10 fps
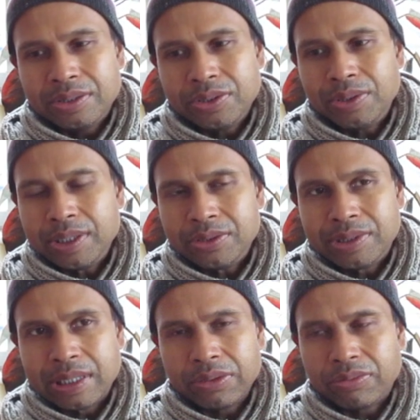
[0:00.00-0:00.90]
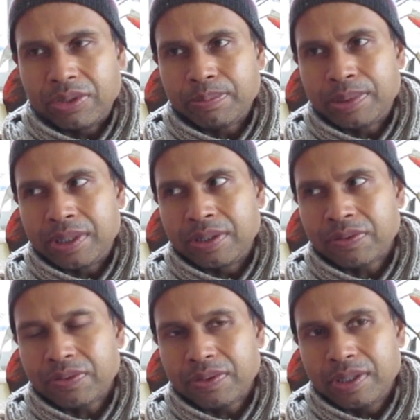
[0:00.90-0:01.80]
do lead you down the wrong
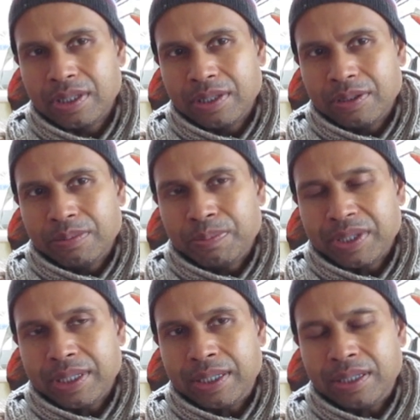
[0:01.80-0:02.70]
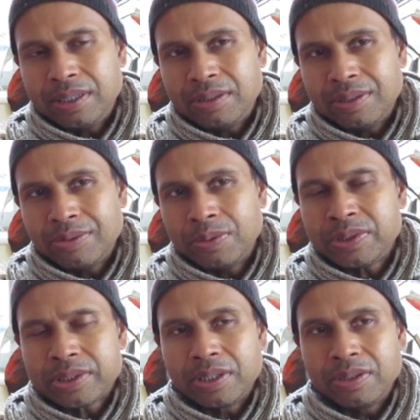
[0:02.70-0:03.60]
path. But then
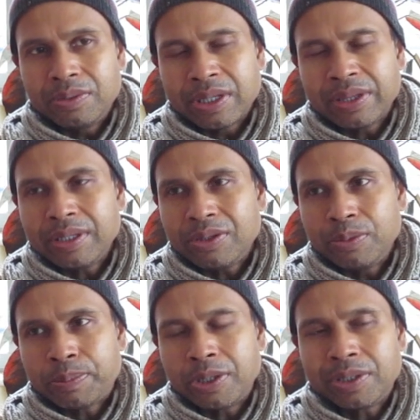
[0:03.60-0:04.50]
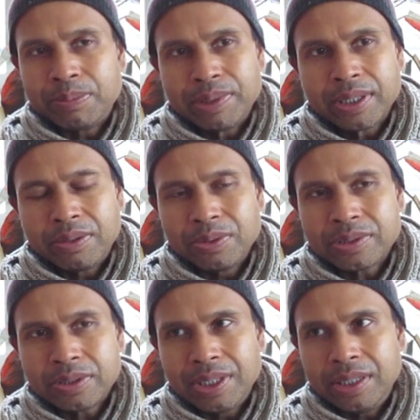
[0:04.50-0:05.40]
also, I think your programming can
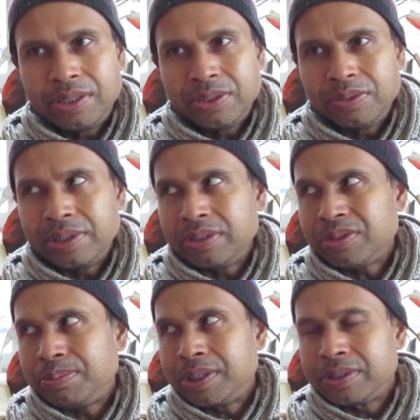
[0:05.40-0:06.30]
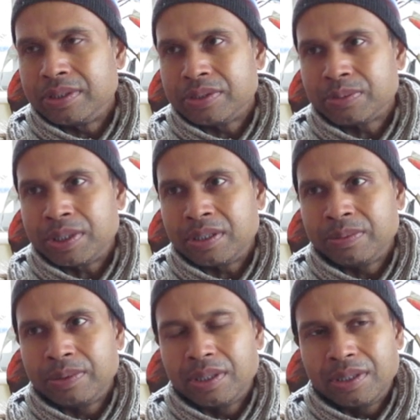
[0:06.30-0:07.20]
also lead you into prison as well. Mm.
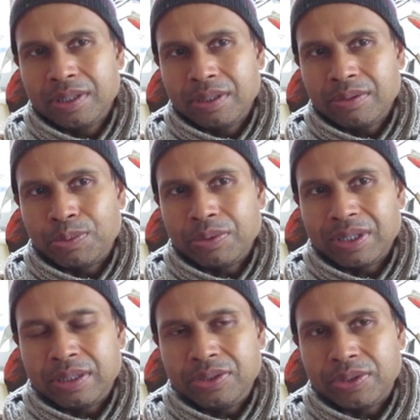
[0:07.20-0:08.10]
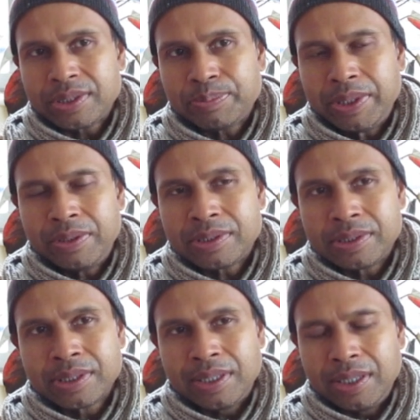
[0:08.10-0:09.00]
well and mm. your
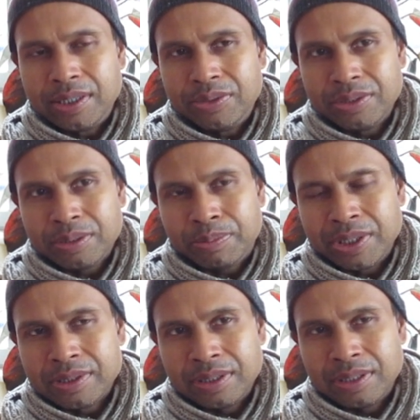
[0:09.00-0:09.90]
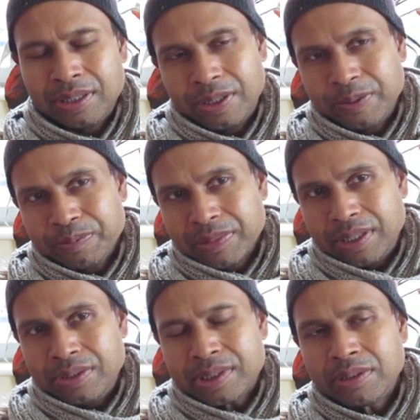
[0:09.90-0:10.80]
experiences can lead you into prison.
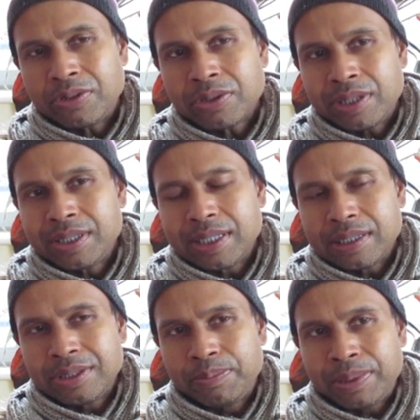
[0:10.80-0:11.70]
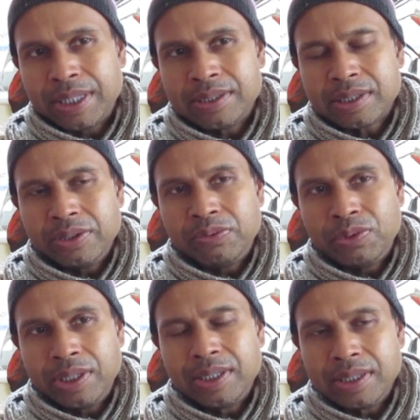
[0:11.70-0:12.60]
And you're still not going to to the place that you
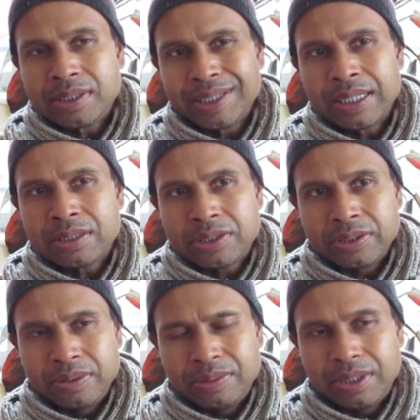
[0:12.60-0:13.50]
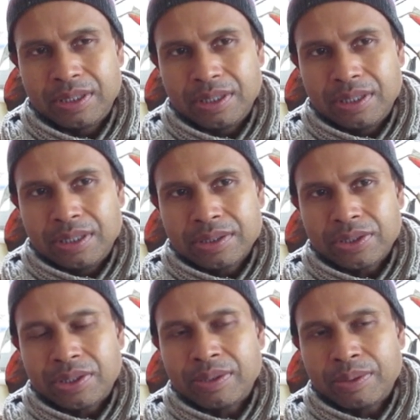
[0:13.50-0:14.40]
really need to get to.
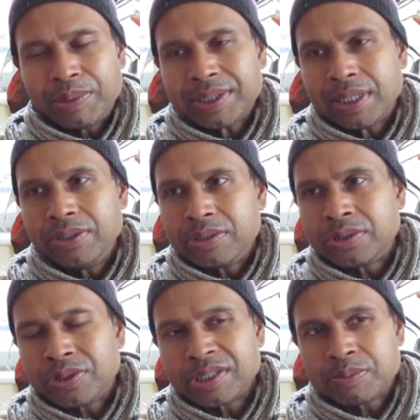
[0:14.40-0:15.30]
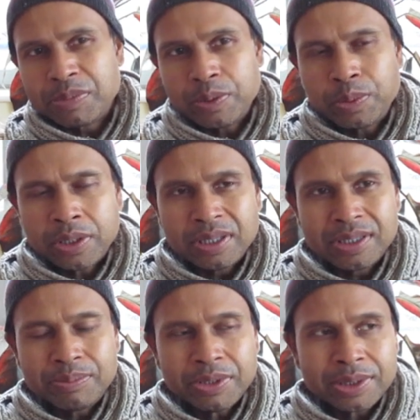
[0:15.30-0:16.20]
So, am I telling you to trust my
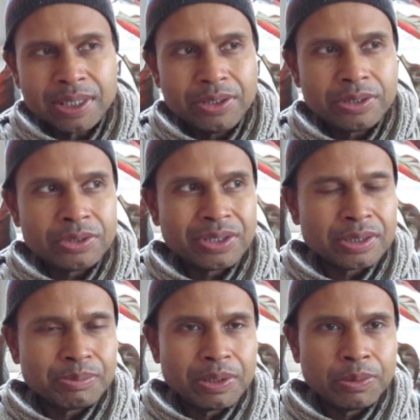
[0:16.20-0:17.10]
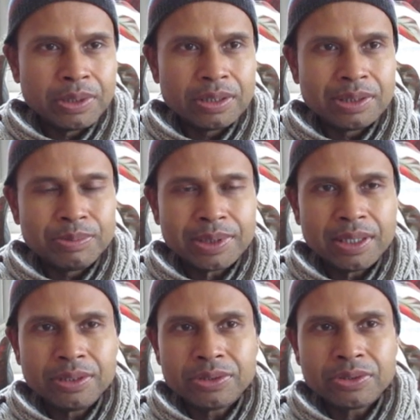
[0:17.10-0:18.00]
words? I'm not telling you to trust my words, I'm
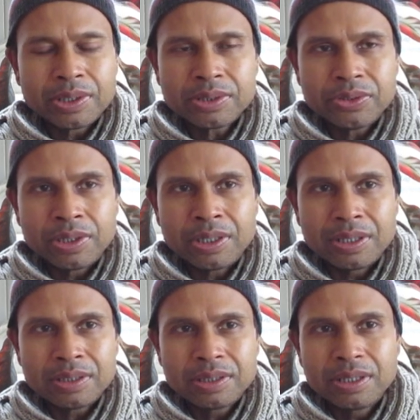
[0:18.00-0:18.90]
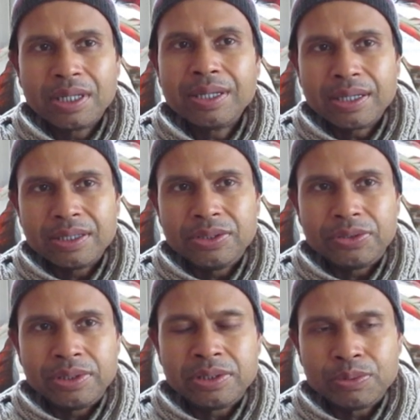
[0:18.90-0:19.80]
telling you to trust your heart and
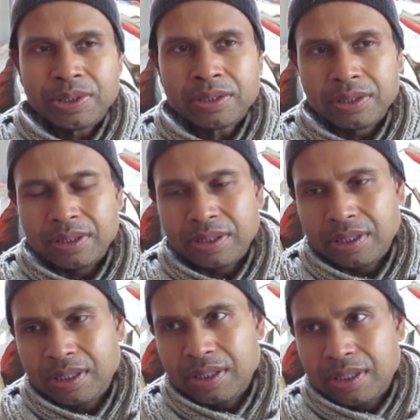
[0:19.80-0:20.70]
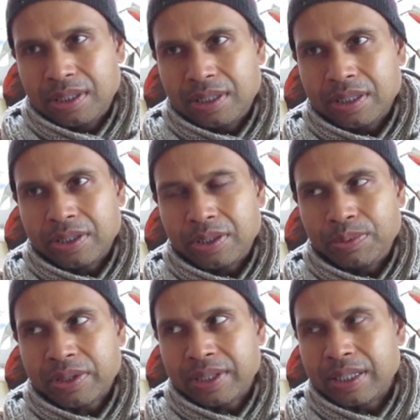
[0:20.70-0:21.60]
your intuition and go
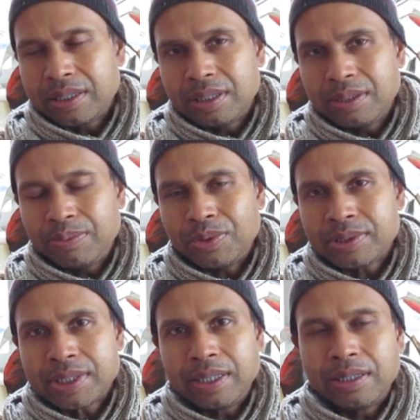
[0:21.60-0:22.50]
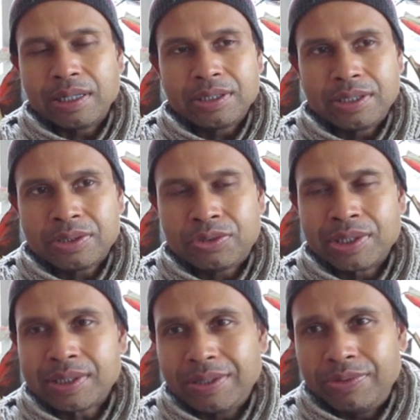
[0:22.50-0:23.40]
with that. Now, I'm not saying like just
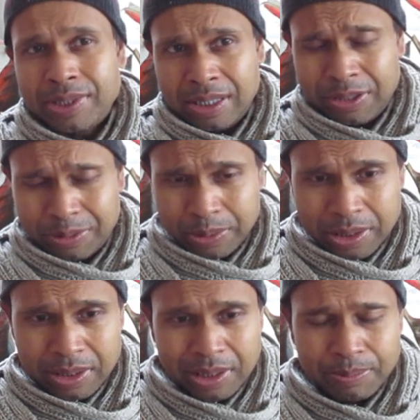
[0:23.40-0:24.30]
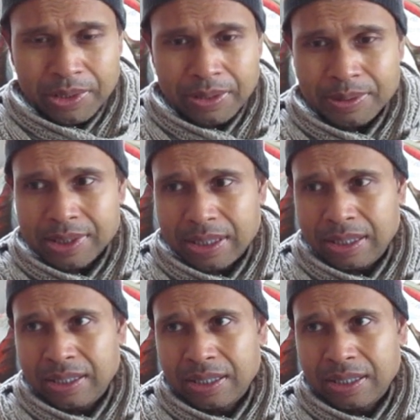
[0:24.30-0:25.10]
trust every single word I'm going to say,